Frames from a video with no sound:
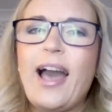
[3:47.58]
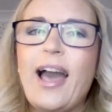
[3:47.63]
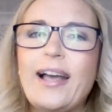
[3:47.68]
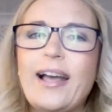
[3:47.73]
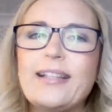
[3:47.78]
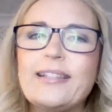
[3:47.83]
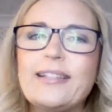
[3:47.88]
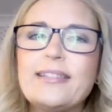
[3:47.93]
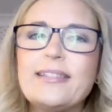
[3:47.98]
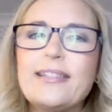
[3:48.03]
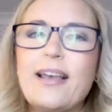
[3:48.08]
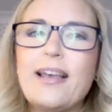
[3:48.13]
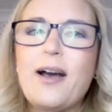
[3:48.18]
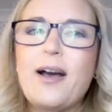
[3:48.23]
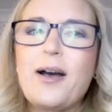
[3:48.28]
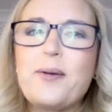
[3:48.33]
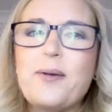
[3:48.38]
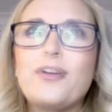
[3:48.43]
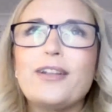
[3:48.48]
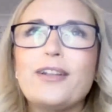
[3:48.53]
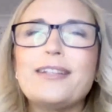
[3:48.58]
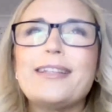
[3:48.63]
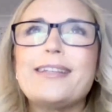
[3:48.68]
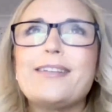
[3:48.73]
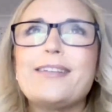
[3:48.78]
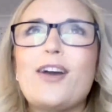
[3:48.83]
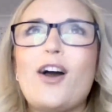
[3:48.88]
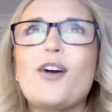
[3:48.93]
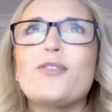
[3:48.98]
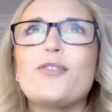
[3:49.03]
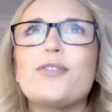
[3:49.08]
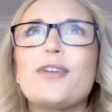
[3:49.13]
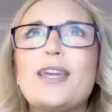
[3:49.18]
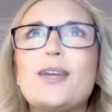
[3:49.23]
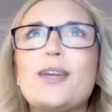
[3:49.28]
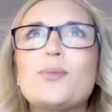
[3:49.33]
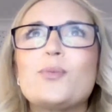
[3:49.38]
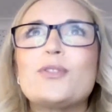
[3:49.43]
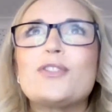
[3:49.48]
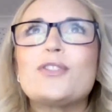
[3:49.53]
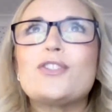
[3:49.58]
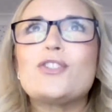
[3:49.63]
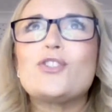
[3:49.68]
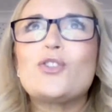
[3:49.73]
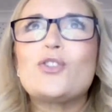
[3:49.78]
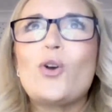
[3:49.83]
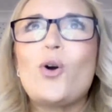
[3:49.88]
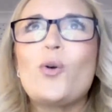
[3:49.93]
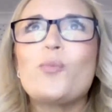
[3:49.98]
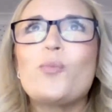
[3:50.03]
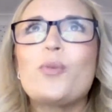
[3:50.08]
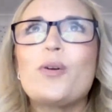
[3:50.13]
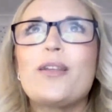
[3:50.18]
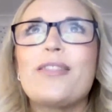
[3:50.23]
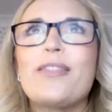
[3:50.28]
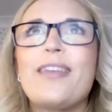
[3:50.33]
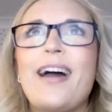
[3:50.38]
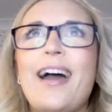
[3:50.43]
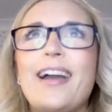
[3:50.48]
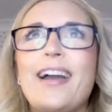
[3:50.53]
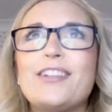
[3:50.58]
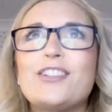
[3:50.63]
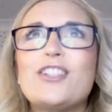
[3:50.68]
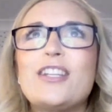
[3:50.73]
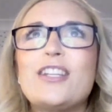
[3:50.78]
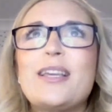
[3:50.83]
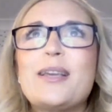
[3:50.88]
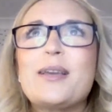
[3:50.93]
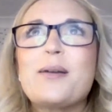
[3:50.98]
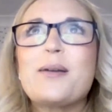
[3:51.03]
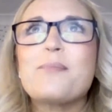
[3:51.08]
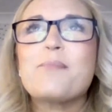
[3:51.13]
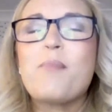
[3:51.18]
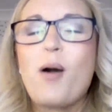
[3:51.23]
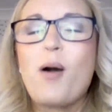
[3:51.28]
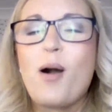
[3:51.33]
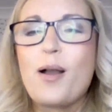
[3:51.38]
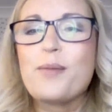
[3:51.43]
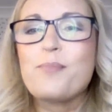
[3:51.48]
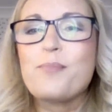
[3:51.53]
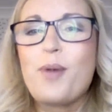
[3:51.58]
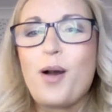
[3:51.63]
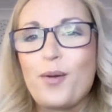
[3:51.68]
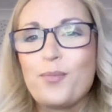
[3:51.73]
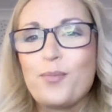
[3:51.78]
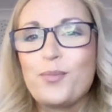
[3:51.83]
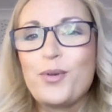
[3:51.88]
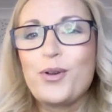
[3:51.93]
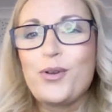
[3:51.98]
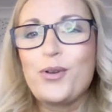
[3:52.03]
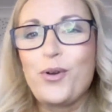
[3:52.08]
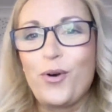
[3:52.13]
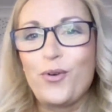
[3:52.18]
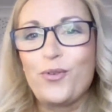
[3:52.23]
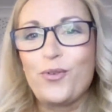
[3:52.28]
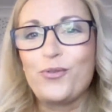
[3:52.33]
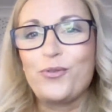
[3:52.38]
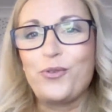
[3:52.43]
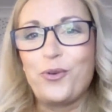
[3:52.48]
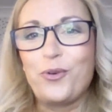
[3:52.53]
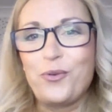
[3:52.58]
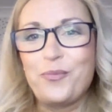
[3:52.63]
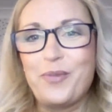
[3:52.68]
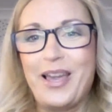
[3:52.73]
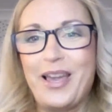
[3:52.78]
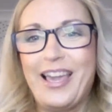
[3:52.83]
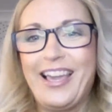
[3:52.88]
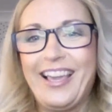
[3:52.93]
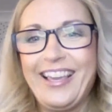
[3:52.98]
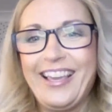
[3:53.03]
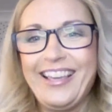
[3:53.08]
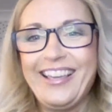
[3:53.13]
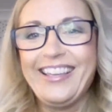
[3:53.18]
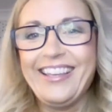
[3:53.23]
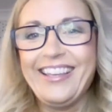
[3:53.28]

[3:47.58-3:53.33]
And funnily enough, it was a job that actually my mum got for me.